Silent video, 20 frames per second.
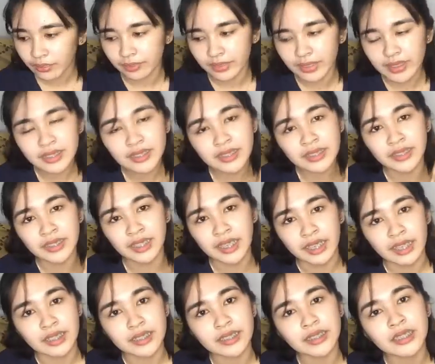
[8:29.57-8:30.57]
This
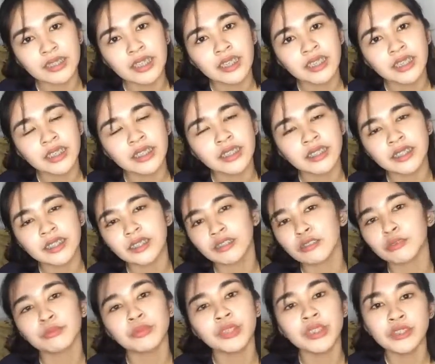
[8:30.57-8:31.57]
case is
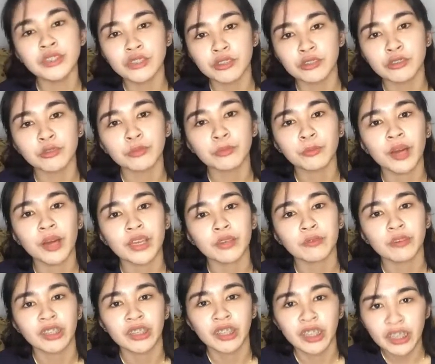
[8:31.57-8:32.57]
the reason why
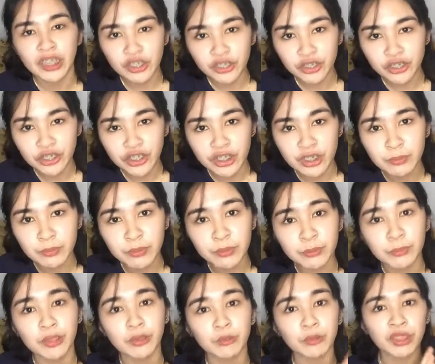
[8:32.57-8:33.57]
relationships
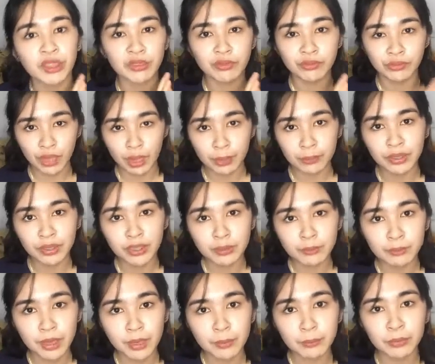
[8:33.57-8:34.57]
between family
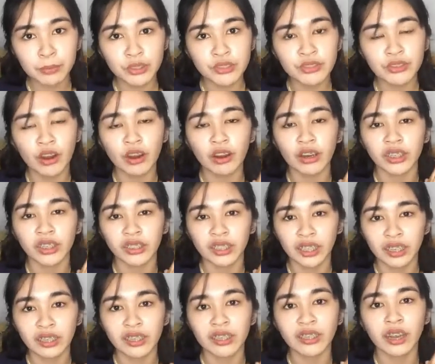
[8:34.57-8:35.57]
members are
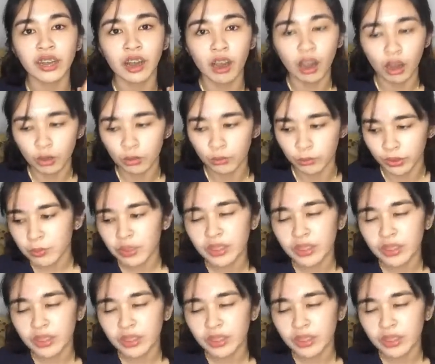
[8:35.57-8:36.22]
getting awkward.